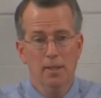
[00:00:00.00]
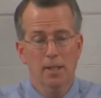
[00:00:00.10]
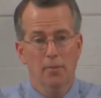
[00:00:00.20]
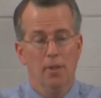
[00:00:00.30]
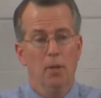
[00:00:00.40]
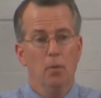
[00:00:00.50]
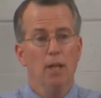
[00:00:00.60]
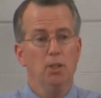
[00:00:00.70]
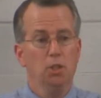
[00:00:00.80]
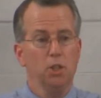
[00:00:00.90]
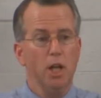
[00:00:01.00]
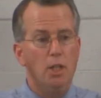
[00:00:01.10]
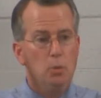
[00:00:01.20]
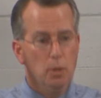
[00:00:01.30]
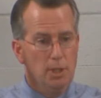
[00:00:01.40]
If an unrighteous
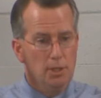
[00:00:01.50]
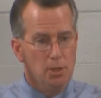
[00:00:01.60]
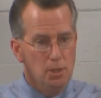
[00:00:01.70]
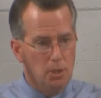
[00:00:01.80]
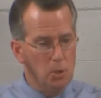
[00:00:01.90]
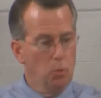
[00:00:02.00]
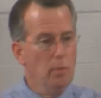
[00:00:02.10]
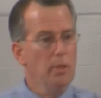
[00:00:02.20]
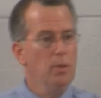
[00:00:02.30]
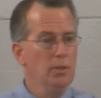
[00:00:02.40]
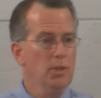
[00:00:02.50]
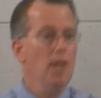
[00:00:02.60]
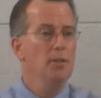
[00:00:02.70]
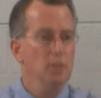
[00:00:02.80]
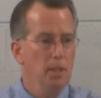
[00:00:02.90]
judge will listen to this woman who's
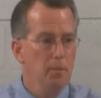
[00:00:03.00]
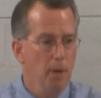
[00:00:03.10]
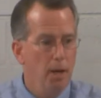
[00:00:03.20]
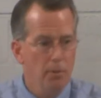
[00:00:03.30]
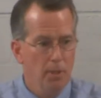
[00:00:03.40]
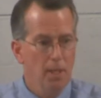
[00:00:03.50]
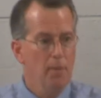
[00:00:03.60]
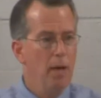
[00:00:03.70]
constantly bothering him,